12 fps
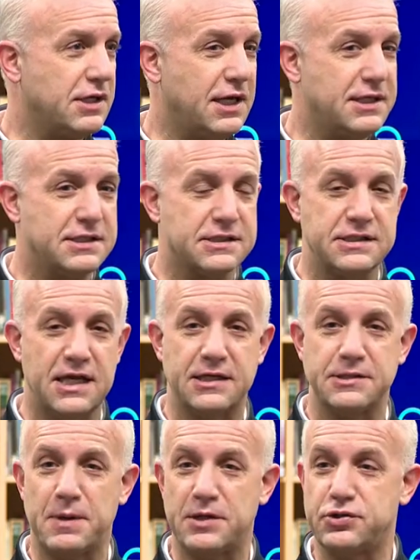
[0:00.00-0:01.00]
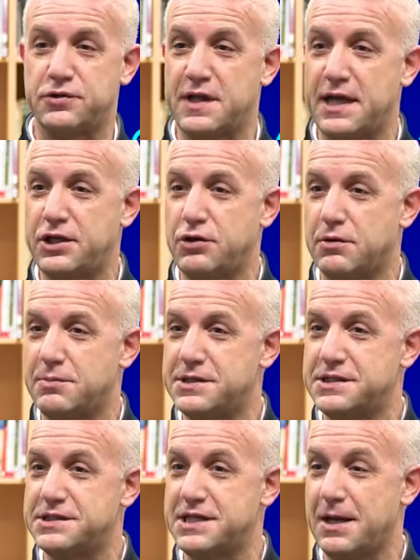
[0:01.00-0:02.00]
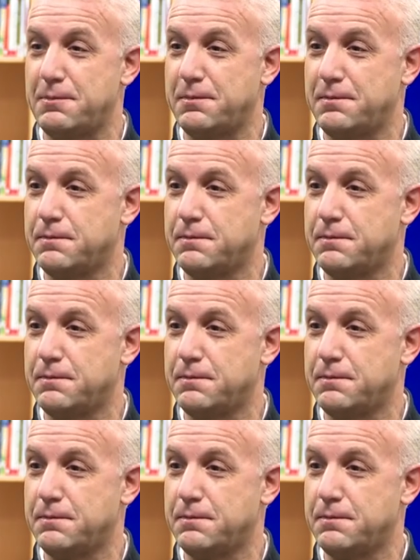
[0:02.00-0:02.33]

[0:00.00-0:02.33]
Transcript: I'd like to say a special thank you to Mrs. St.